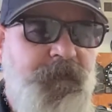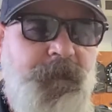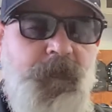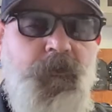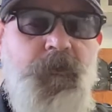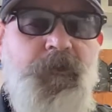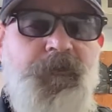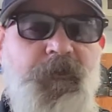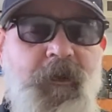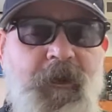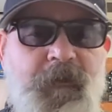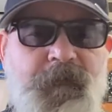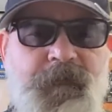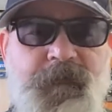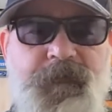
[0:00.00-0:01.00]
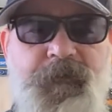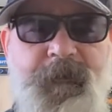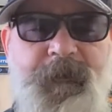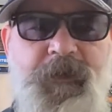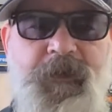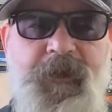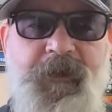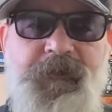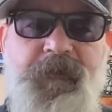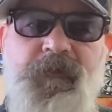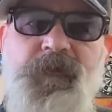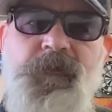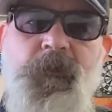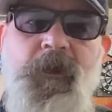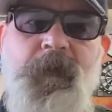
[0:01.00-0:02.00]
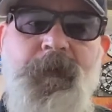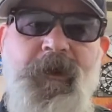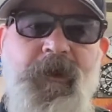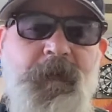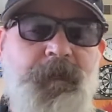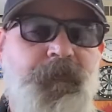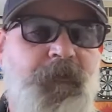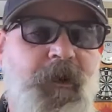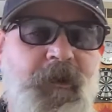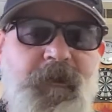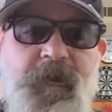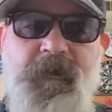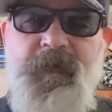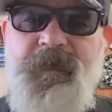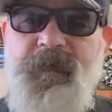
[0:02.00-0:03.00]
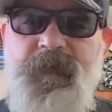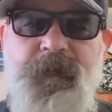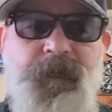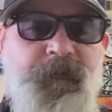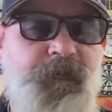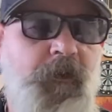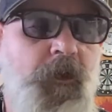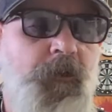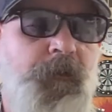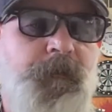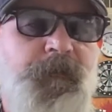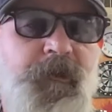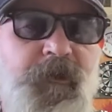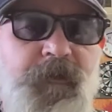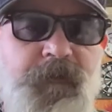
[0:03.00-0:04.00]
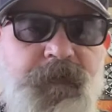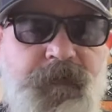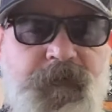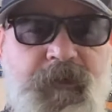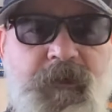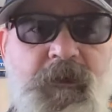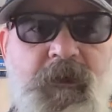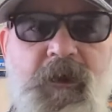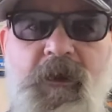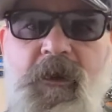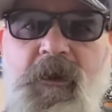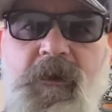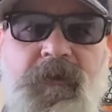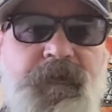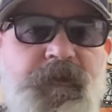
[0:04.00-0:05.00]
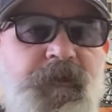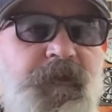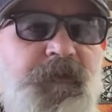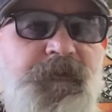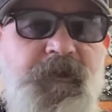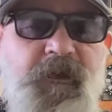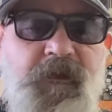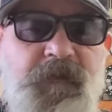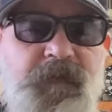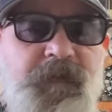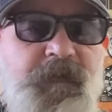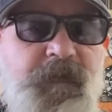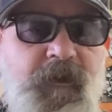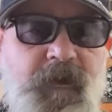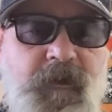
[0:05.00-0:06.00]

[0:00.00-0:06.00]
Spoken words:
more trials and tribulations while being pregnant. She was homeless. She just,